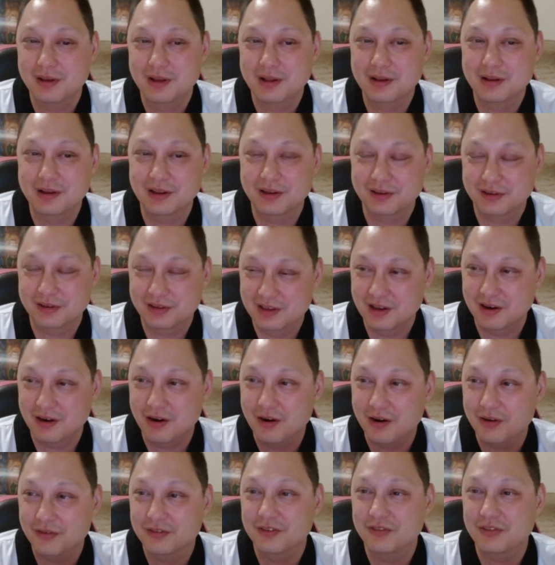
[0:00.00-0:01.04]
Let's
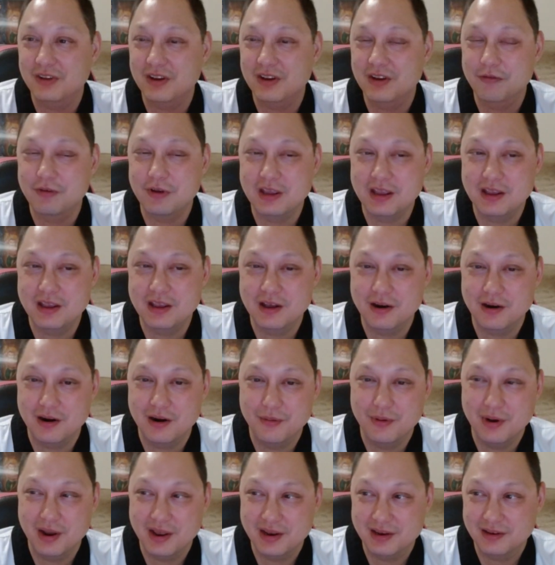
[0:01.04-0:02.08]
see if we can get our
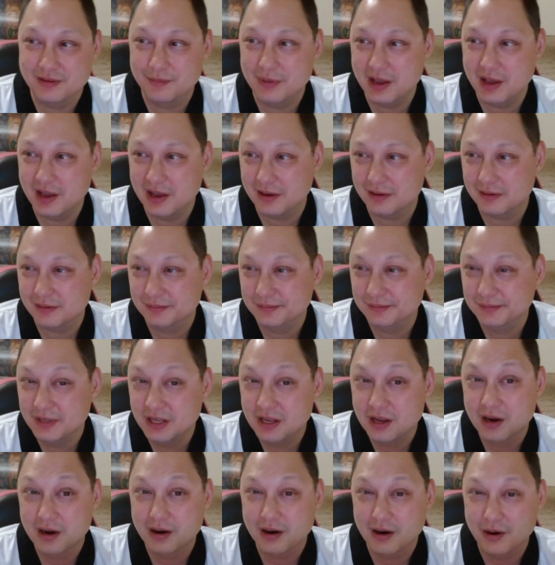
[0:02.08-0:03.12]
rights back.
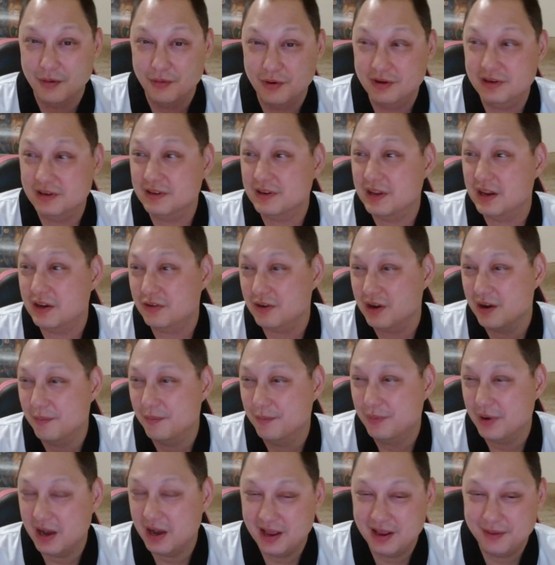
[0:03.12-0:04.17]
Originally, they tried to
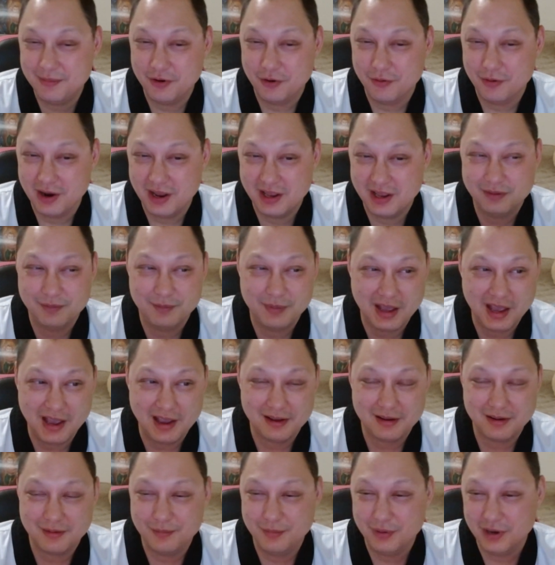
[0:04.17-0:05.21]
buy the rights back,
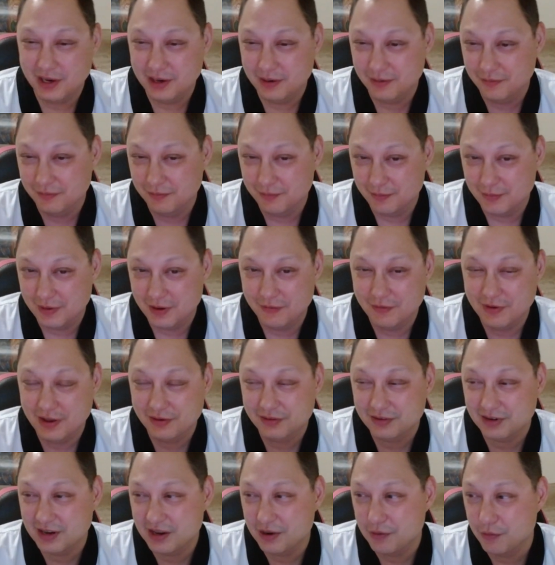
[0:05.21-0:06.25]
but
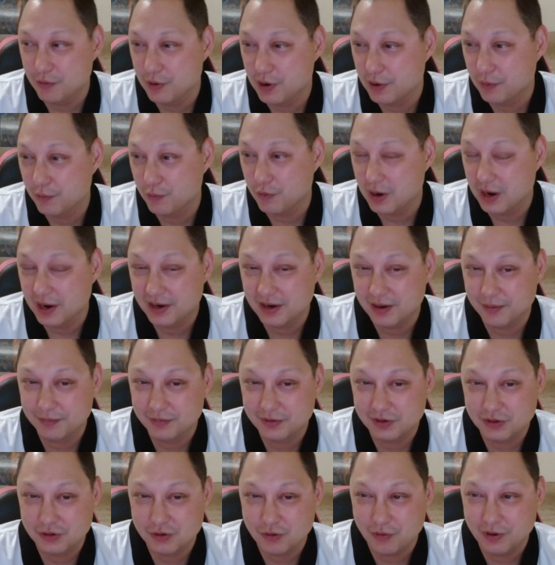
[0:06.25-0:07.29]
eventually it would wind up
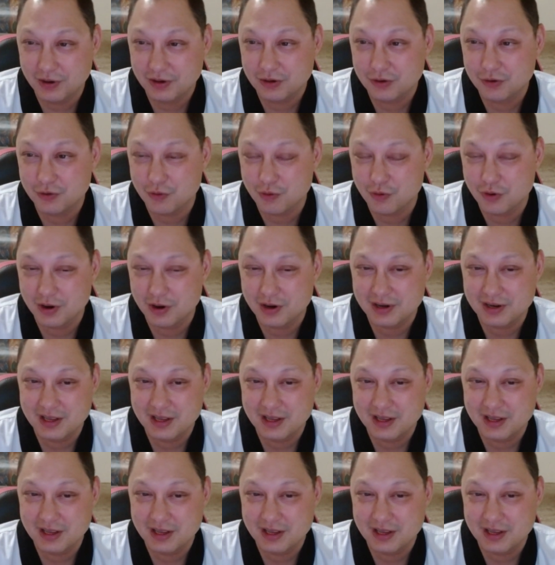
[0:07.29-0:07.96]
going to court.